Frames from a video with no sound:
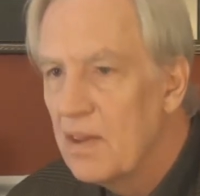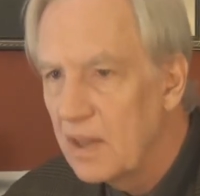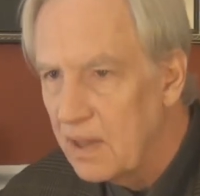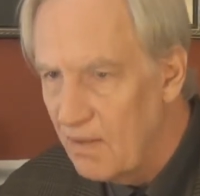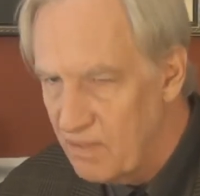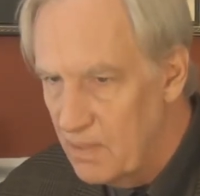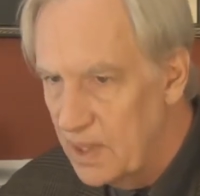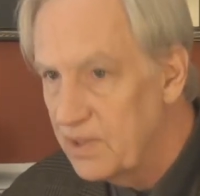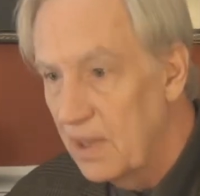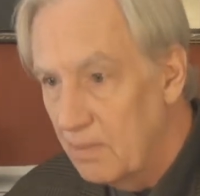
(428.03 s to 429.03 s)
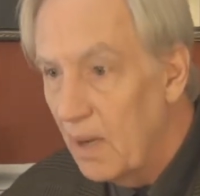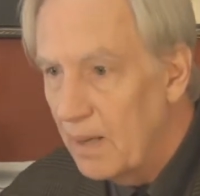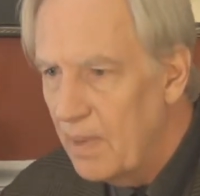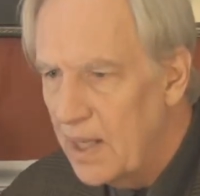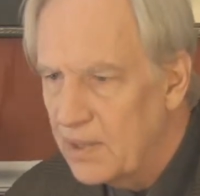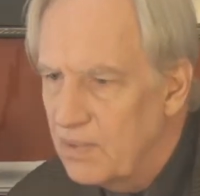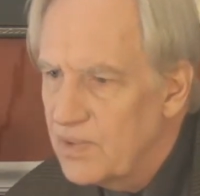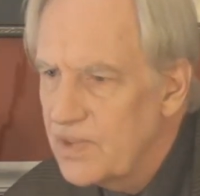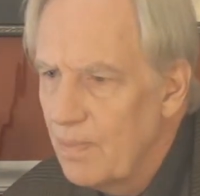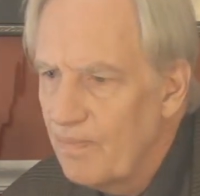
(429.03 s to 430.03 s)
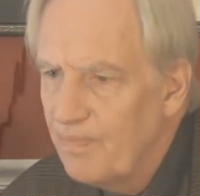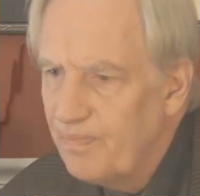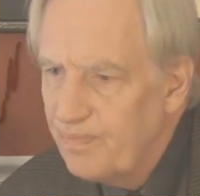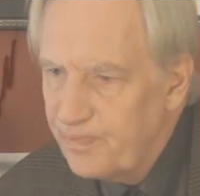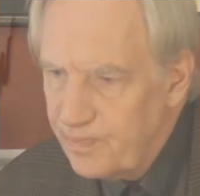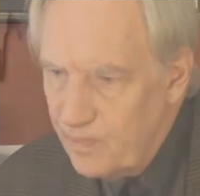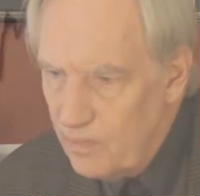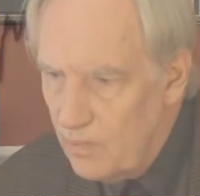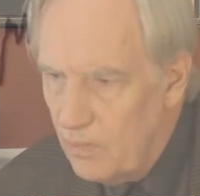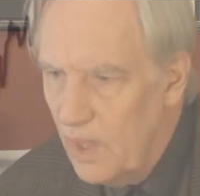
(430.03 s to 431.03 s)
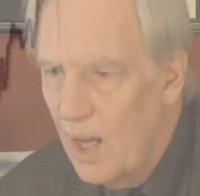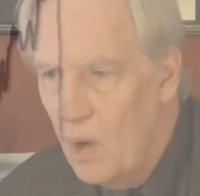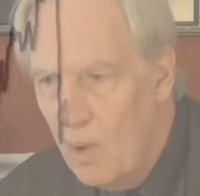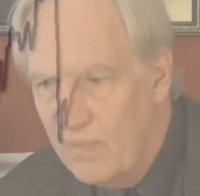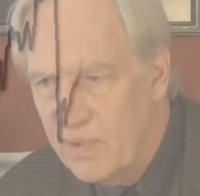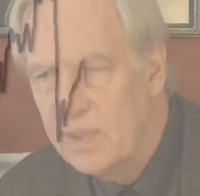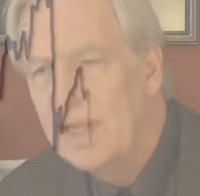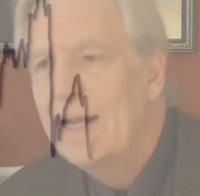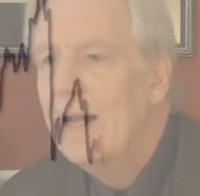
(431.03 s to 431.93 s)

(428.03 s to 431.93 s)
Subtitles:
the government and by bankers. However,